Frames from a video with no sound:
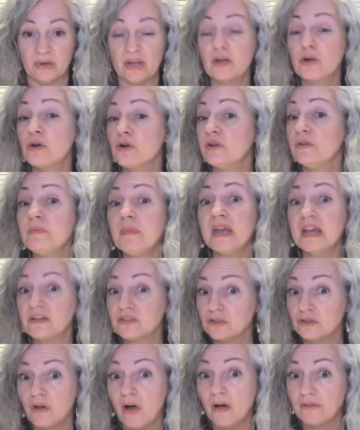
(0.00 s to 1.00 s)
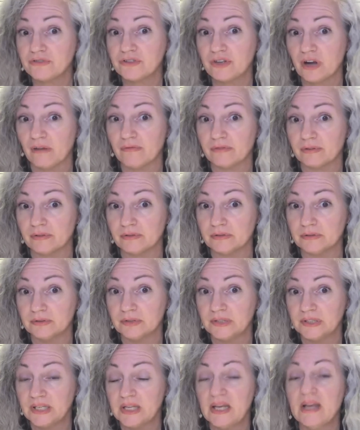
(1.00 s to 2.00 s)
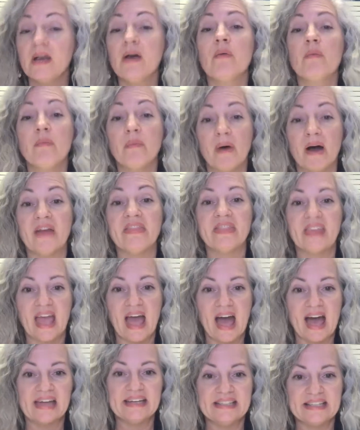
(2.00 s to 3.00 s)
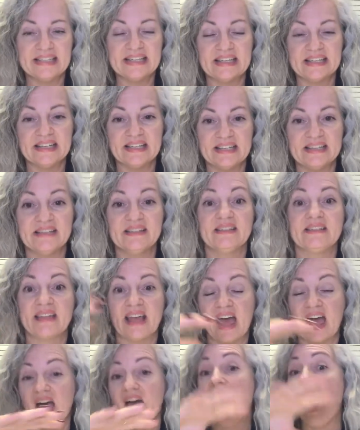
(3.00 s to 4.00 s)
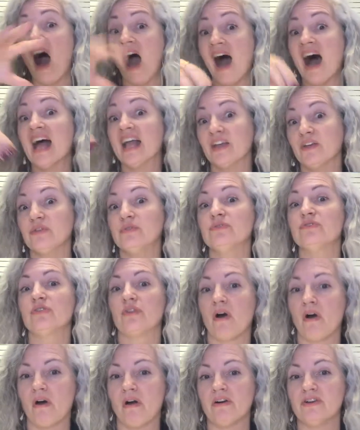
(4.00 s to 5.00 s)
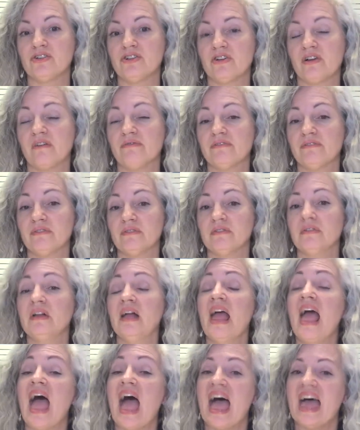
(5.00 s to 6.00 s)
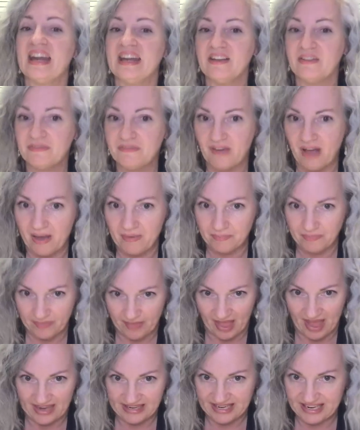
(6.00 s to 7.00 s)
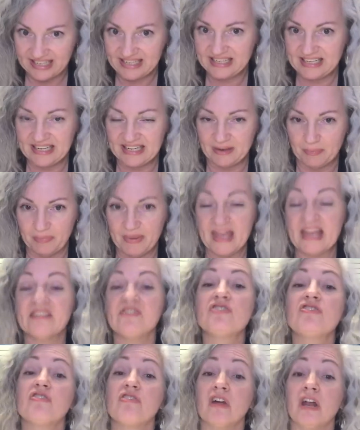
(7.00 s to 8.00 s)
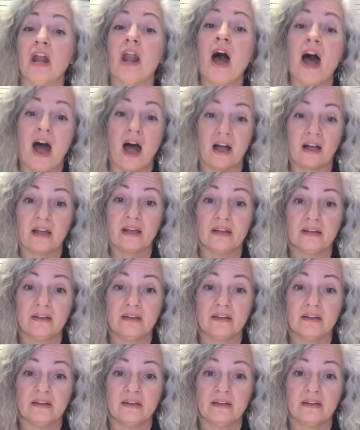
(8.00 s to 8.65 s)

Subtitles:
It could be a soft shuffle, but the idea is that I use the hard shuffle, and if I need it in a pinch, the knock